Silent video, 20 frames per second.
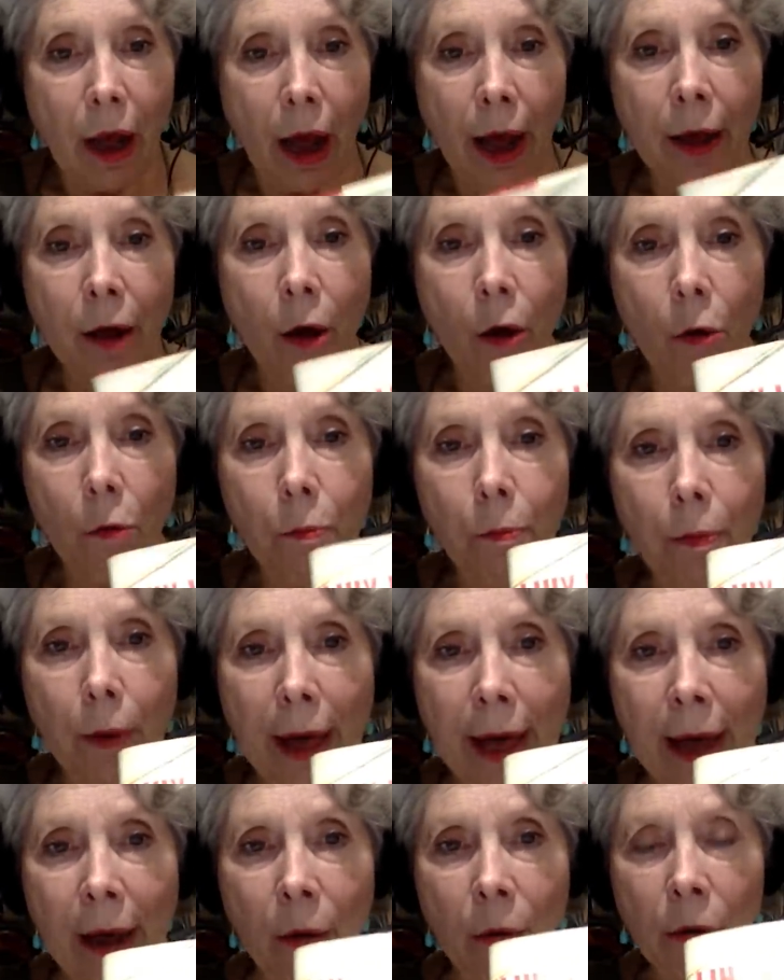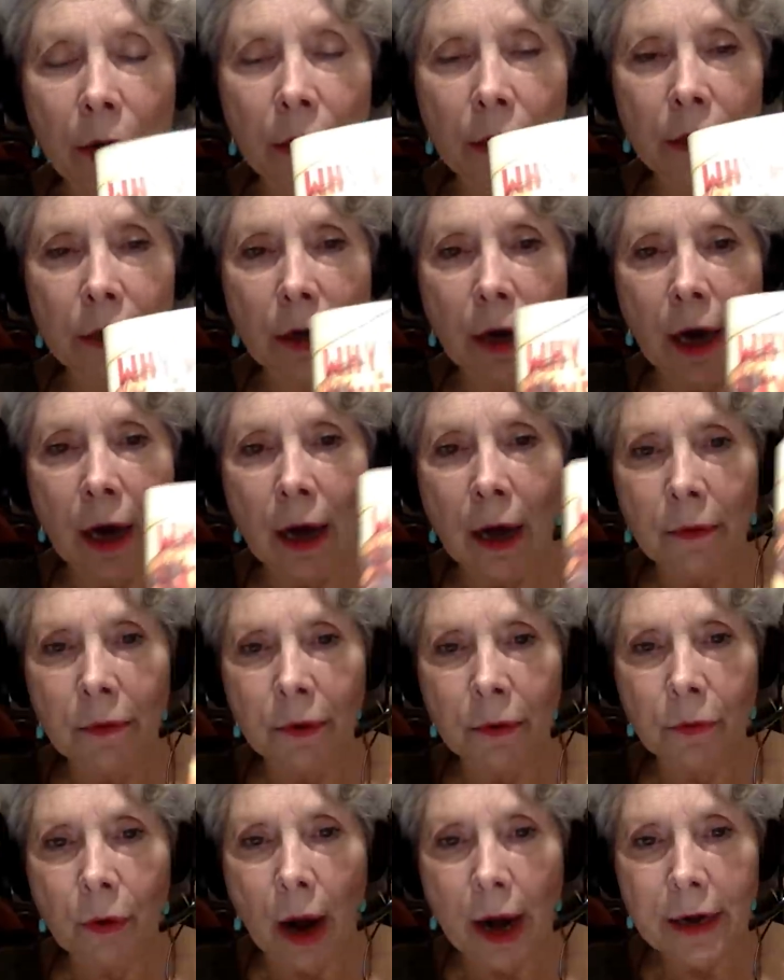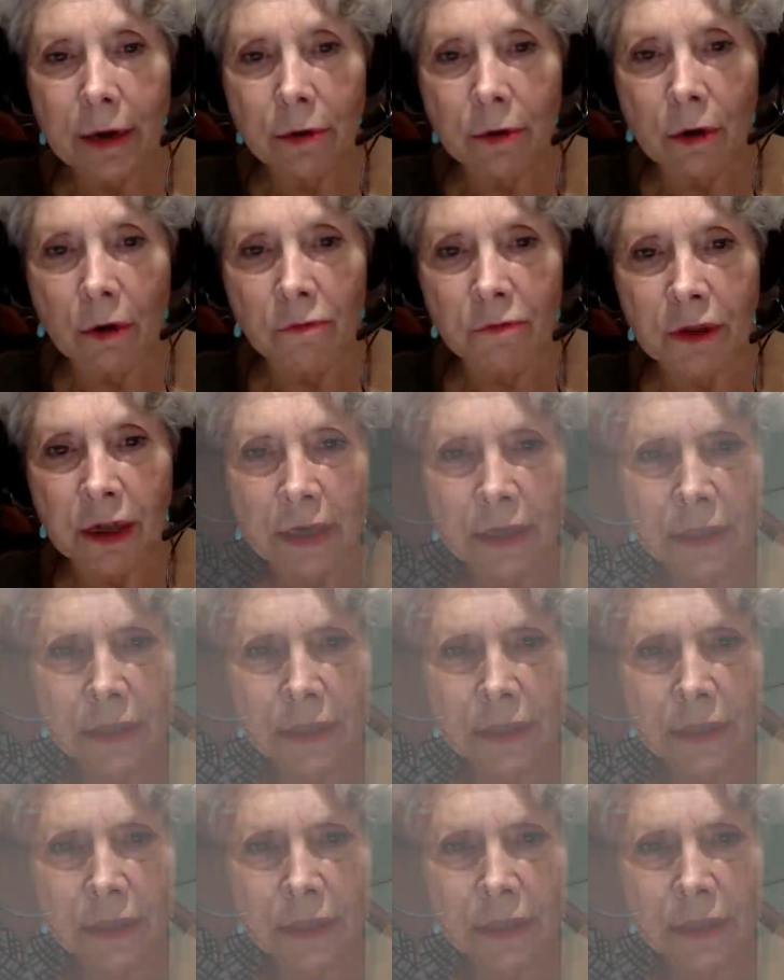I hope our uh, the writer of